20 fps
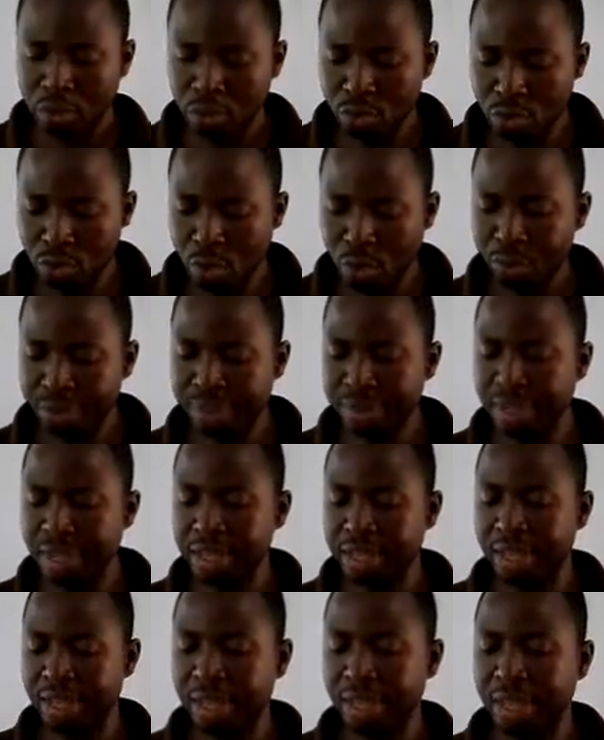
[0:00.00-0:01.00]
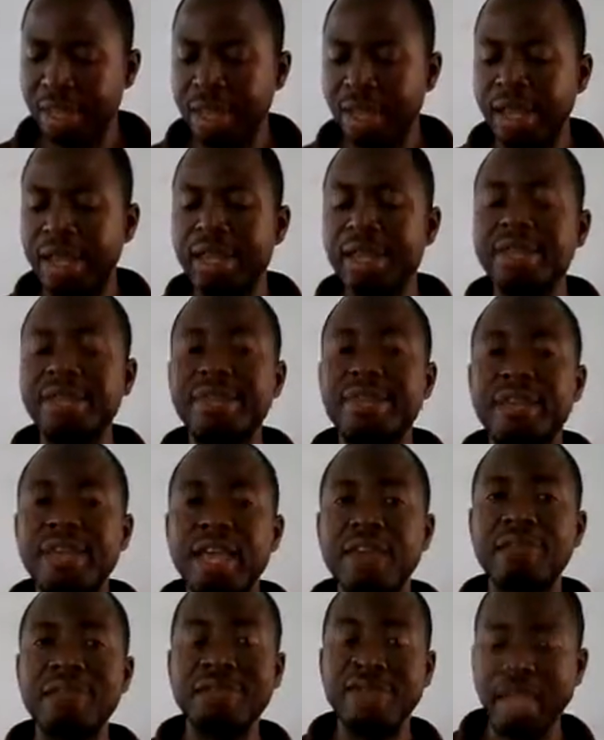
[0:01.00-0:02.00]
So we said it
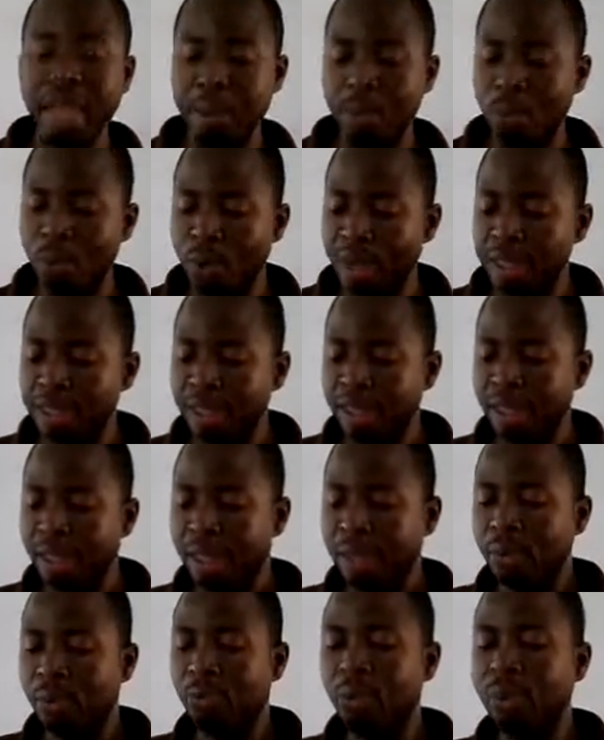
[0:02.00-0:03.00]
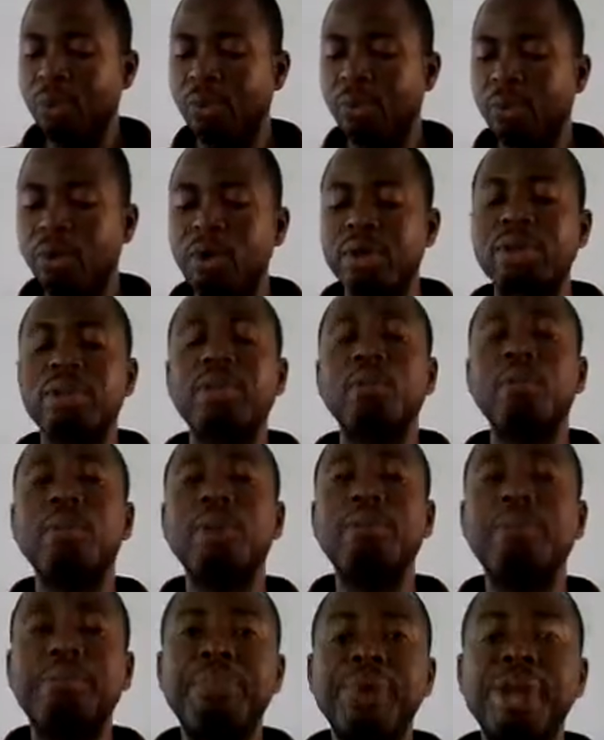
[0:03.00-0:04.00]
saves time when we
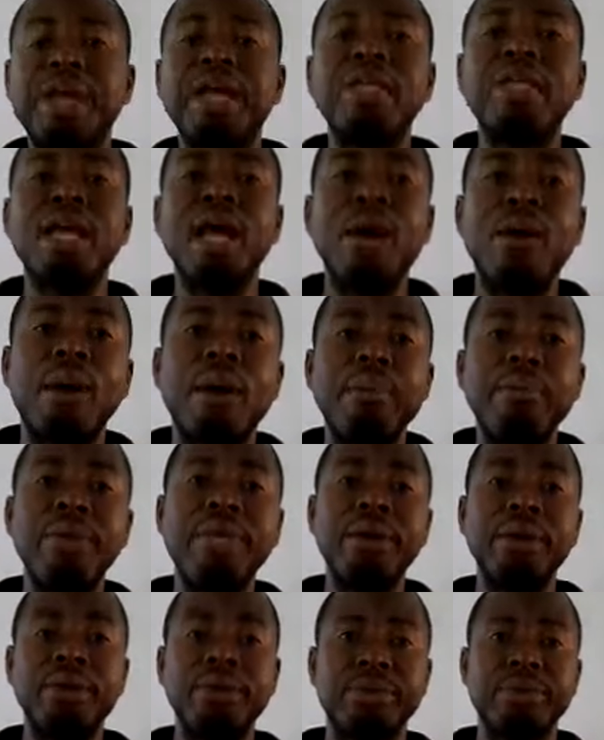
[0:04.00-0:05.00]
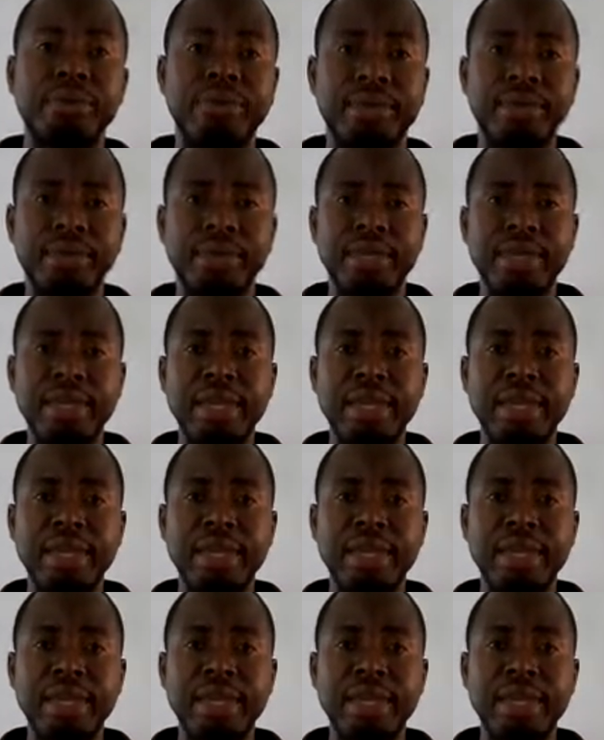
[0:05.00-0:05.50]
plan our meals.